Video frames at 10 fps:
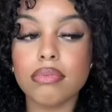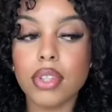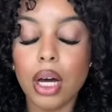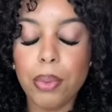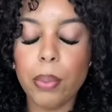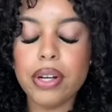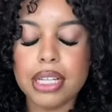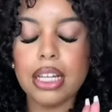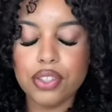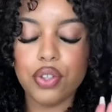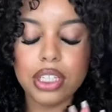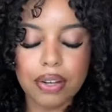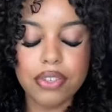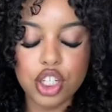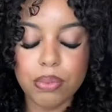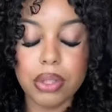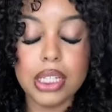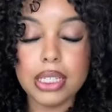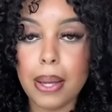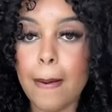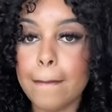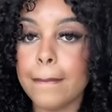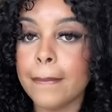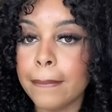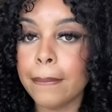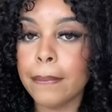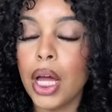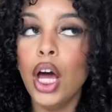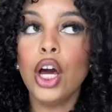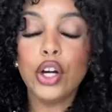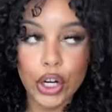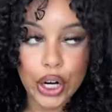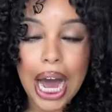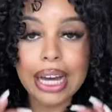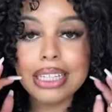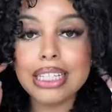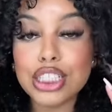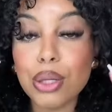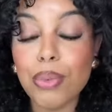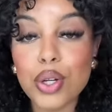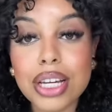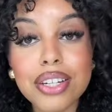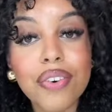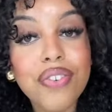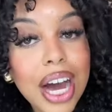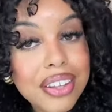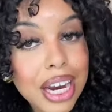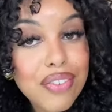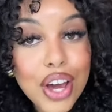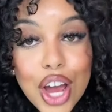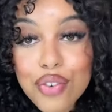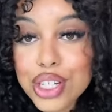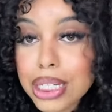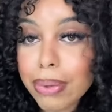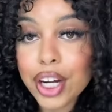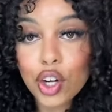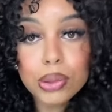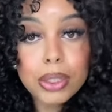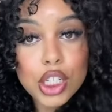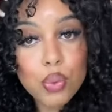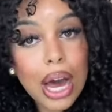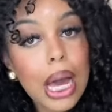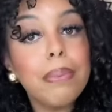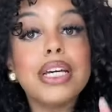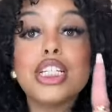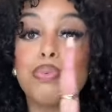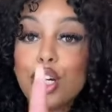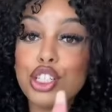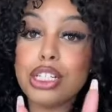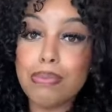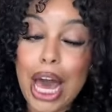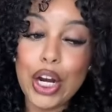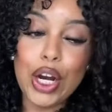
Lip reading: A moment of silence for the definition, please. Girl, I think this is the most defined that I've ever seen my curls. Because why? Because brushes matter.